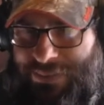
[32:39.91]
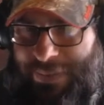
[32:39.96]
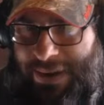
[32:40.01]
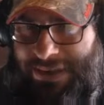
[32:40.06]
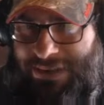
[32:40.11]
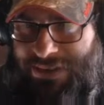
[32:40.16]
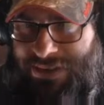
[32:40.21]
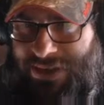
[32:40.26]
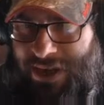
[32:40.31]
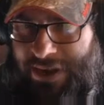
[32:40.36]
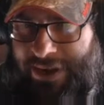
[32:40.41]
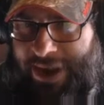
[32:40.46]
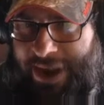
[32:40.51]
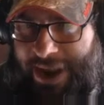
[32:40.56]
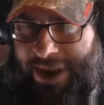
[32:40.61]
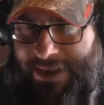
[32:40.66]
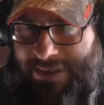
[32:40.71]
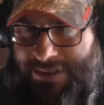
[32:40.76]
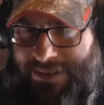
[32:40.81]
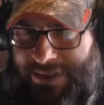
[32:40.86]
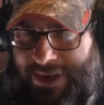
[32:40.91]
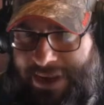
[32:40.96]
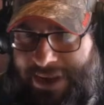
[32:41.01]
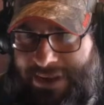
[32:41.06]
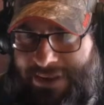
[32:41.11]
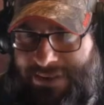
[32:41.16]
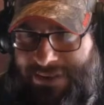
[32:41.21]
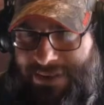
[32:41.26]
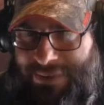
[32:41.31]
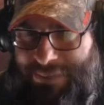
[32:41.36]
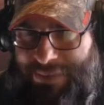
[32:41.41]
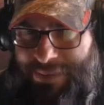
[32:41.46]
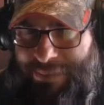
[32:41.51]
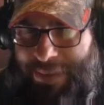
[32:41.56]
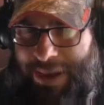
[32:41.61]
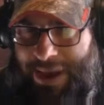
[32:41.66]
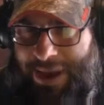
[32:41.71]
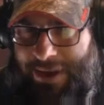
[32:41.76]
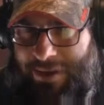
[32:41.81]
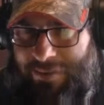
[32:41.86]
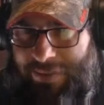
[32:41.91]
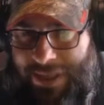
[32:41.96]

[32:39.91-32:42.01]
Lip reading: my son has it, asymptomatic.